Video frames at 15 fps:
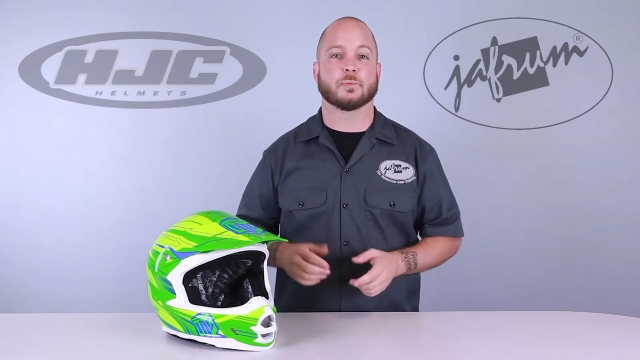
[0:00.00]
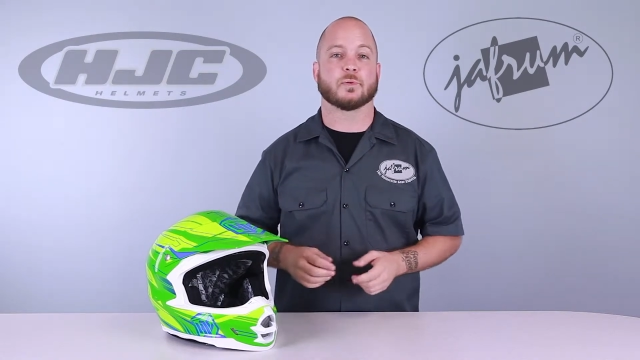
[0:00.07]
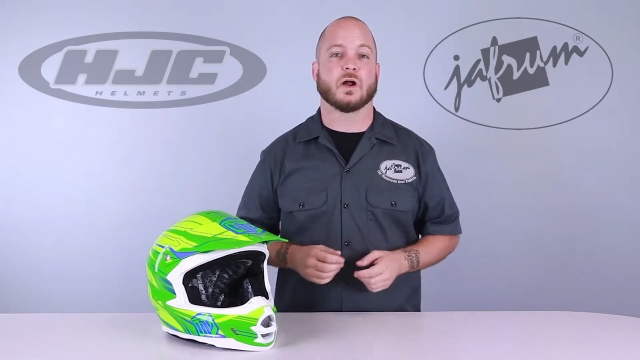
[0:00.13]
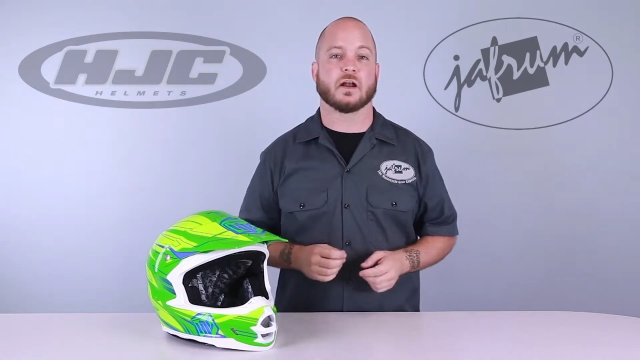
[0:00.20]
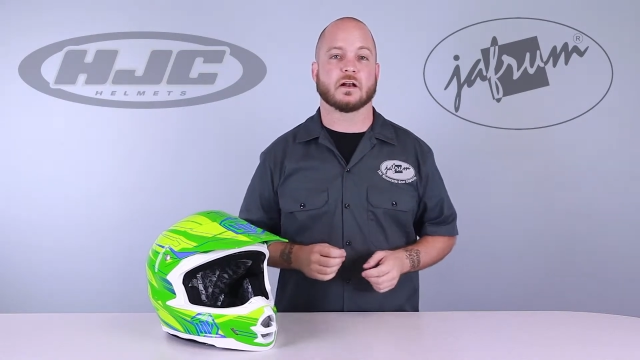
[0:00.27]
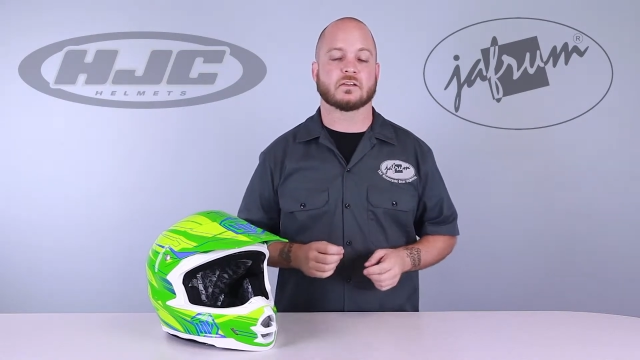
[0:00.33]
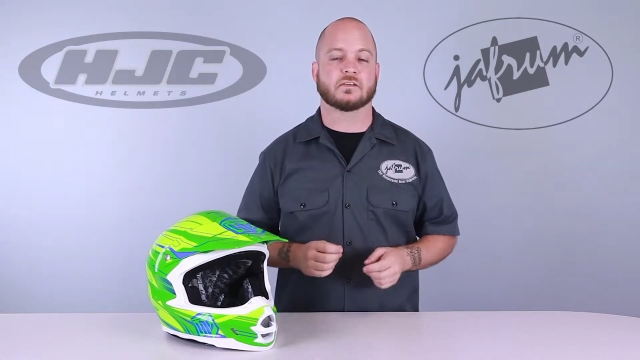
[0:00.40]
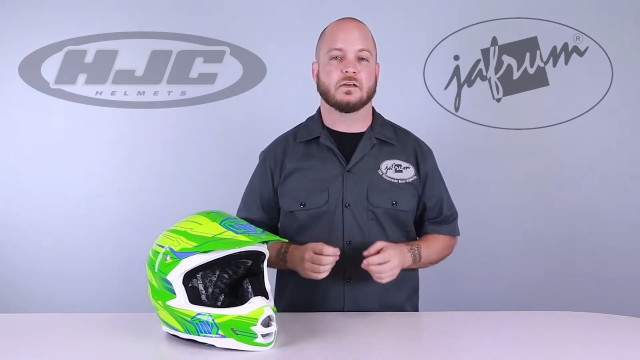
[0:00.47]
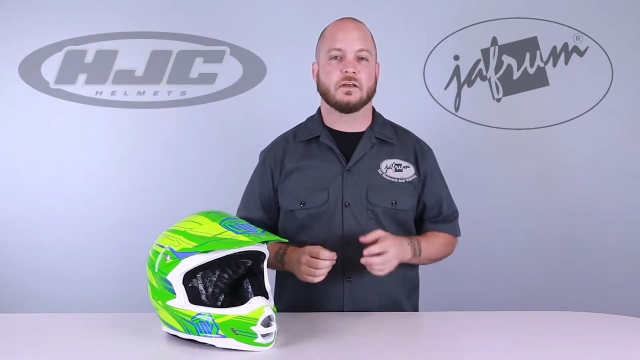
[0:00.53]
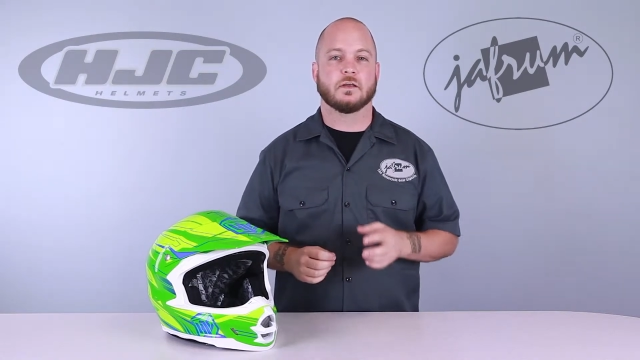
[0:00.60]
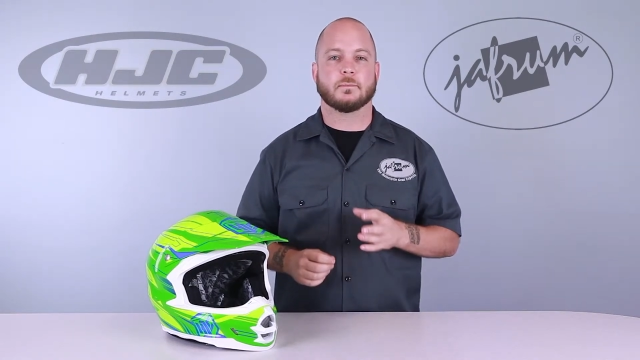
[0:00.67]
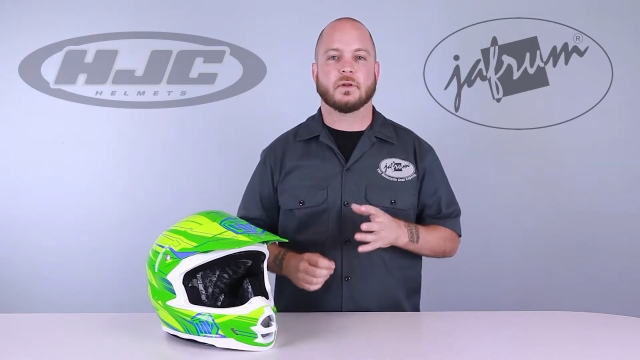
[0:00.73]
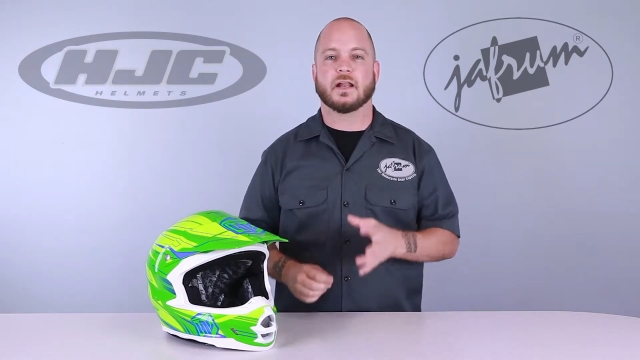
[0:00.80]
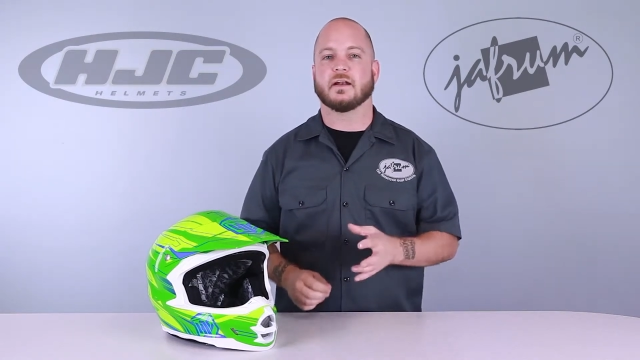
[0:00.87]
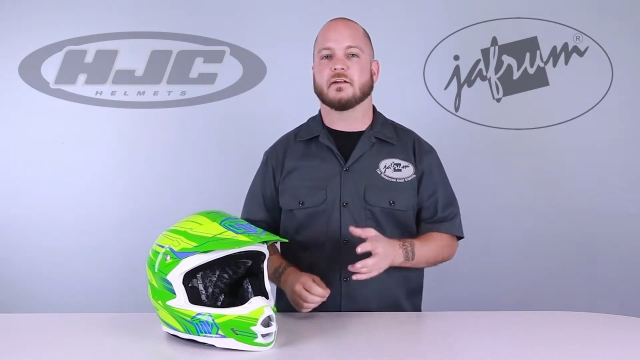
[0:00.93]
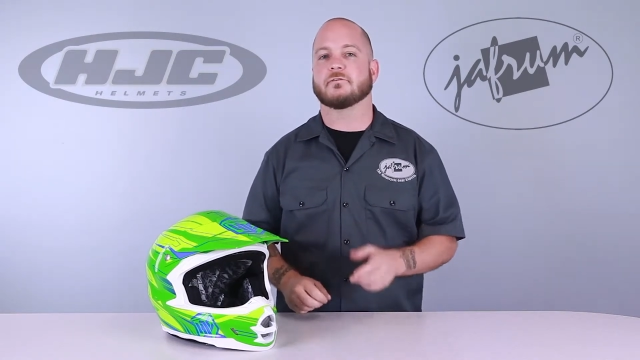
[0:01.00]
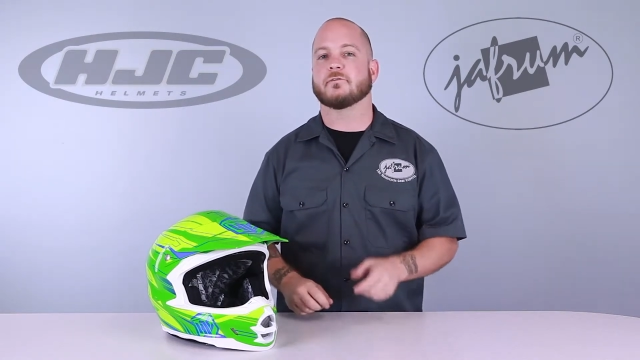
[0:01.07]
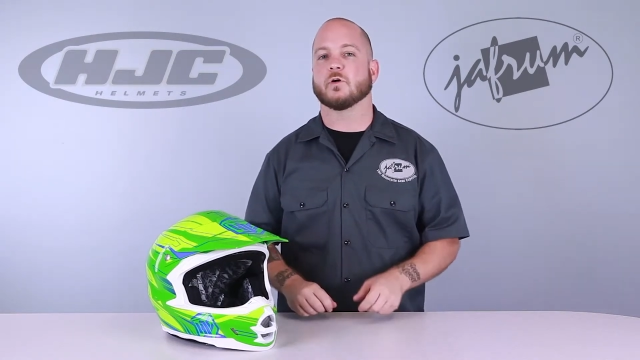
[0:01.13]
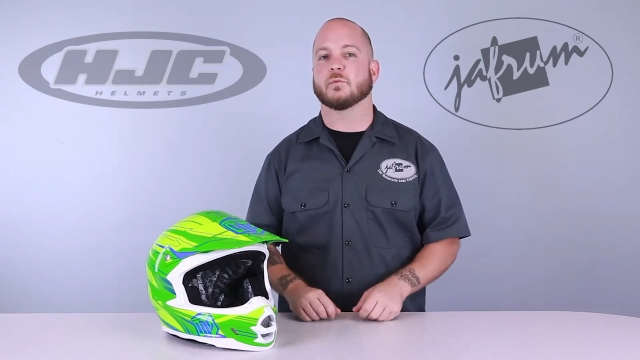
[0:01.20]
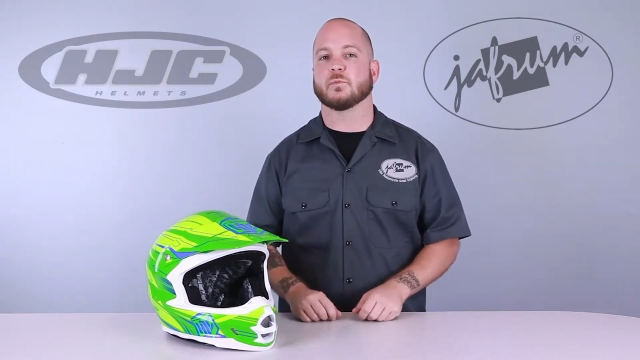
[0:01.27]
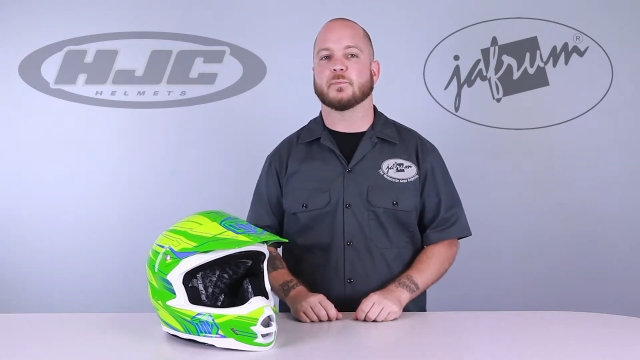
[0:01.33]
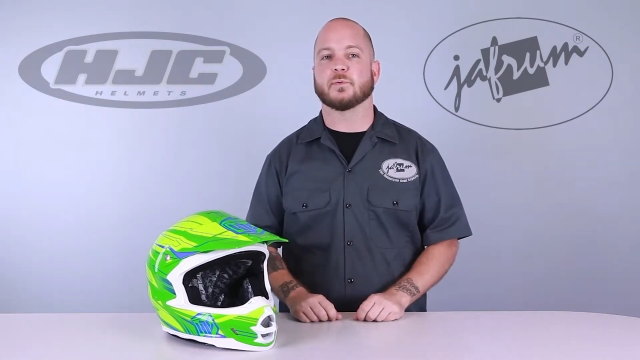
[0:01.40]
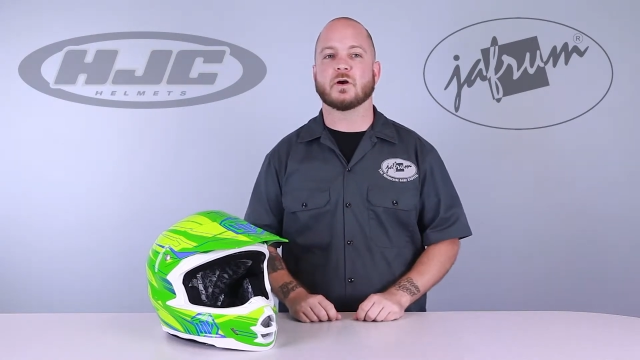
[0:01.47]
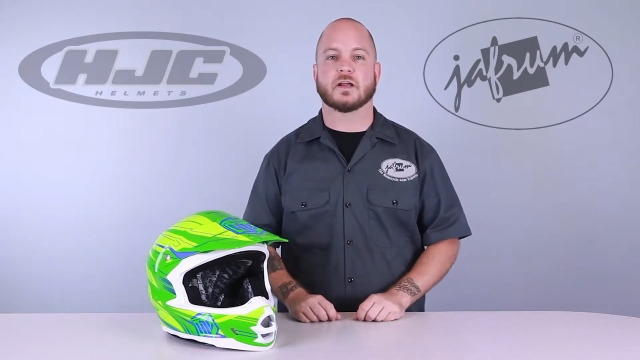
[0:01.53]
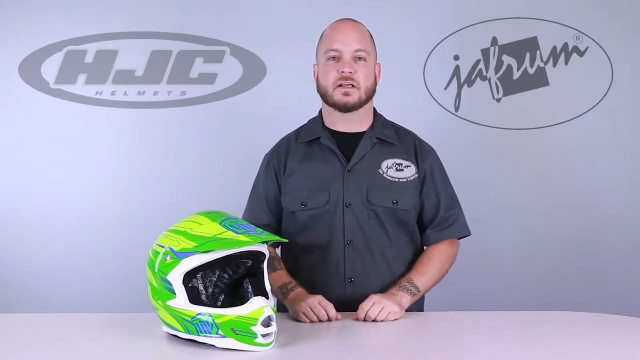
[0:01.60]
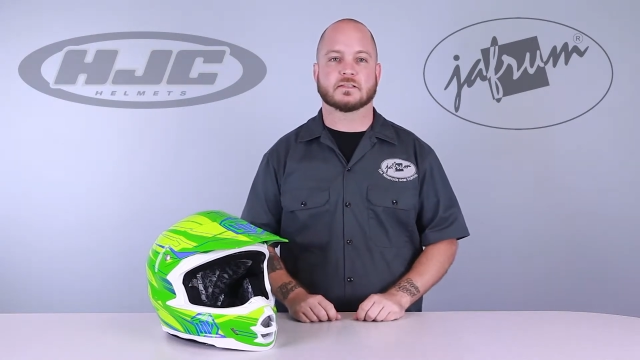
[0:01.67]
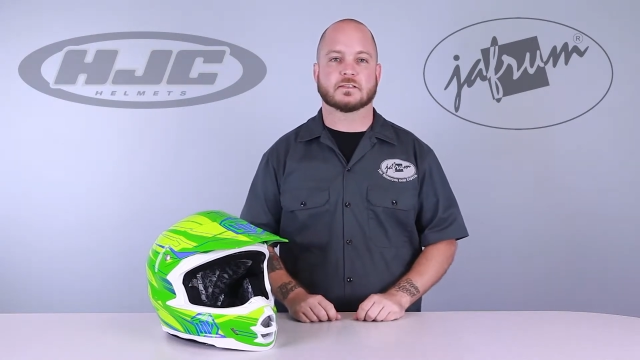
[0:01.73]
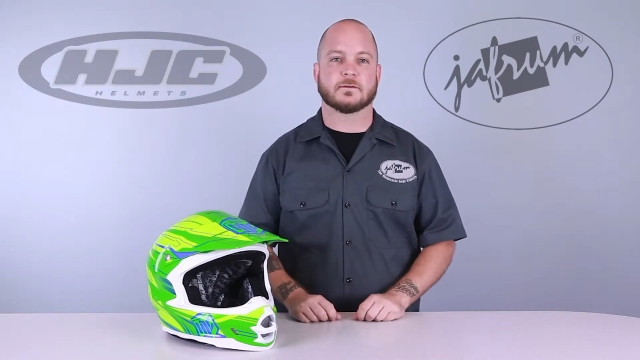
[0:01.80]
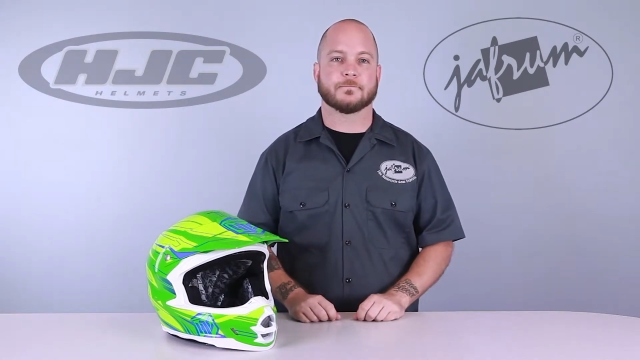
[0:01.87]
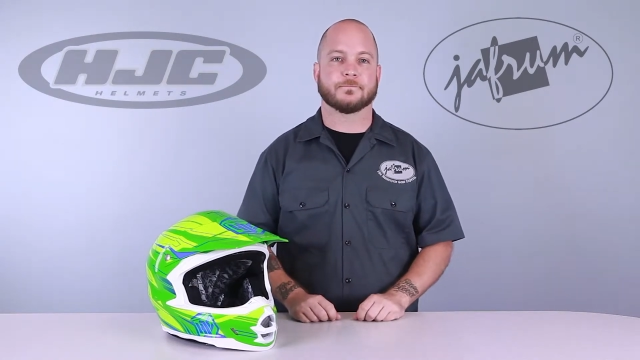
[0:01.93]
products, but at an affordable
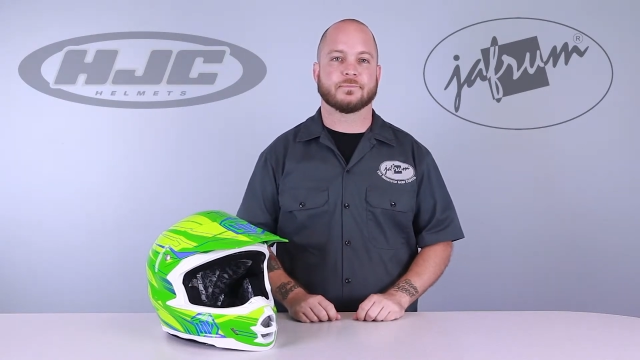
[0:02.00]
price.